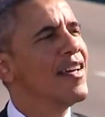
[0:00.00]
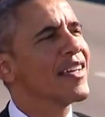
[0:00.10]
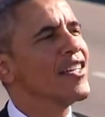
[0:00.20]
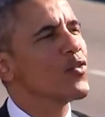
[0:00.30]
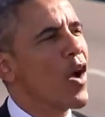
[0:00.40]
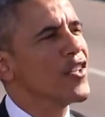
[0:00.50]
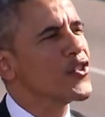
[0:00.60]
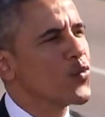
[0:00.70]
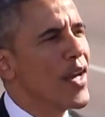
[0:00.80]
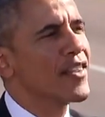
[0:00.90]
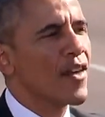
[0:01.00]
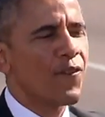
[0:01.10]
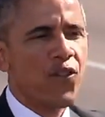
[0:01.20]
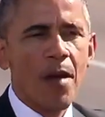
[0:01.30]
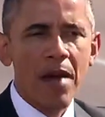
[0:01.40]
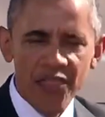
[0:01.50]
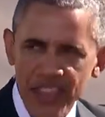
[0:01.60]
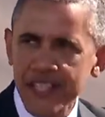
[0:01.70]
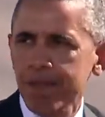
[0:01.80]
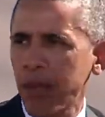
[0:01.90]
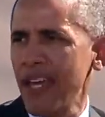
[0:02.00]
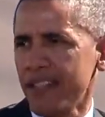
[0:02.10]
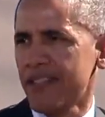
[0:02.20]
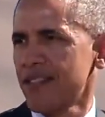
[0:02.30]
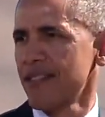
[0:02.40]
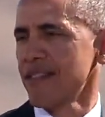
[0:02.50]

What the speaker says: can draw strength from this place,